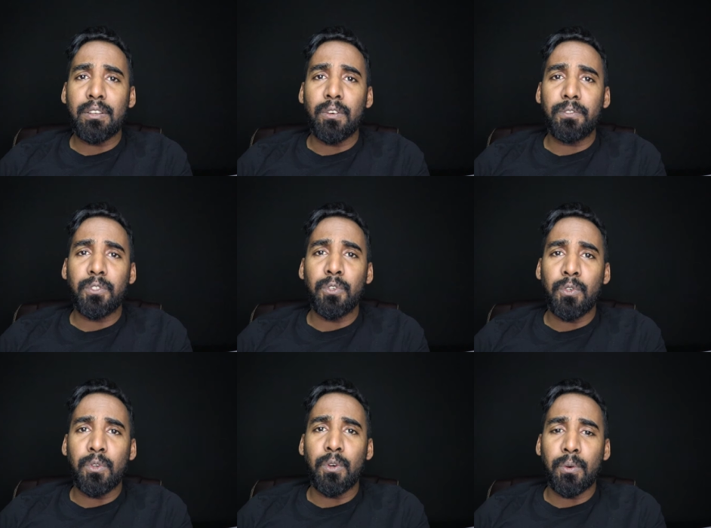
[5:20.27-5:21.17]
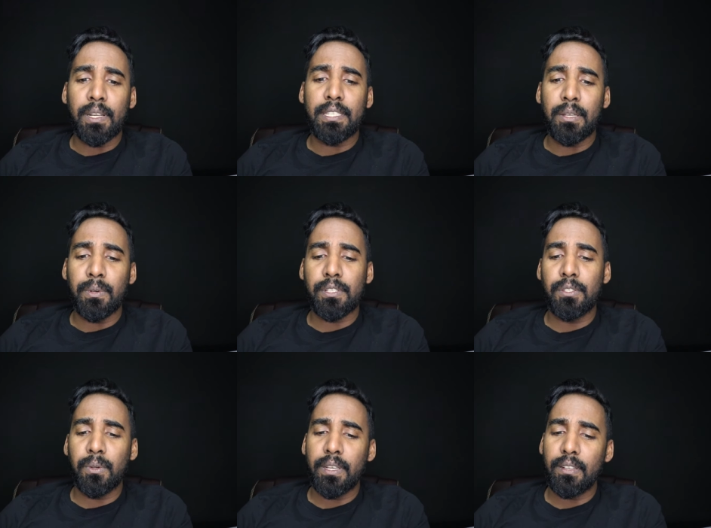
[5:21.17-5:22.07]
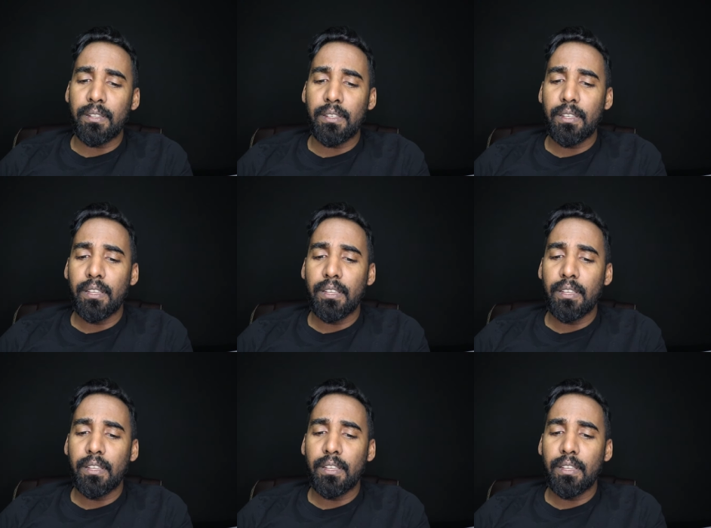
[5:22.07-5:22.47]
enough to know what he was doing.